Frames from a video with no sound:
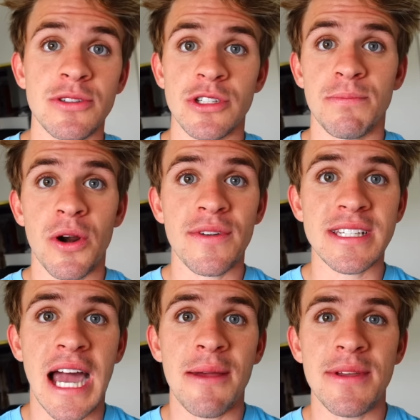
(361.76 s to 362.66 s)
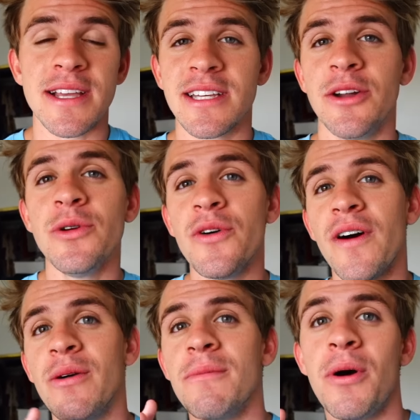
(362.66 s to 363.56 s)
so it's perfect timing because I don't know if
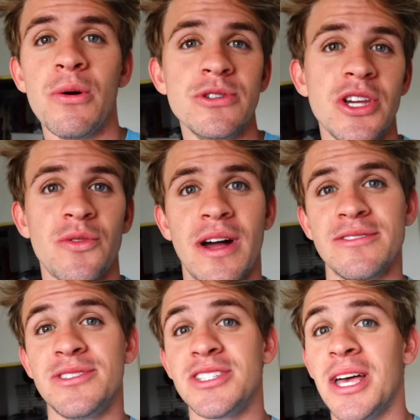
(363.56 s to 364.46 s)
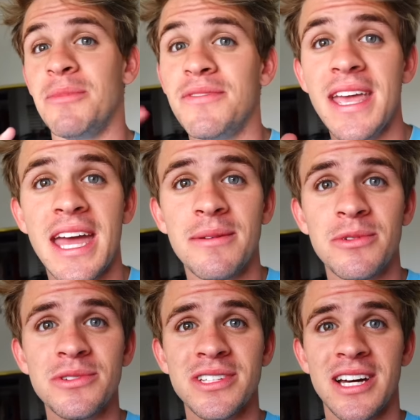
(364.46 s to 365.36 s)
I want Posey around some of the
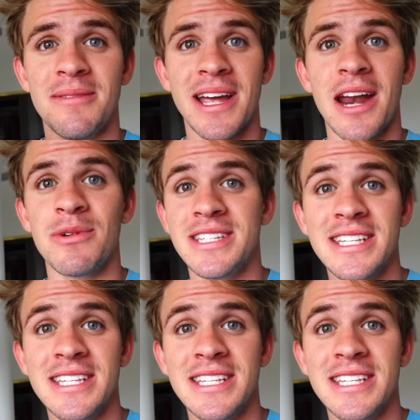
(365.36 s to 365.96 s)
animals. I kind of want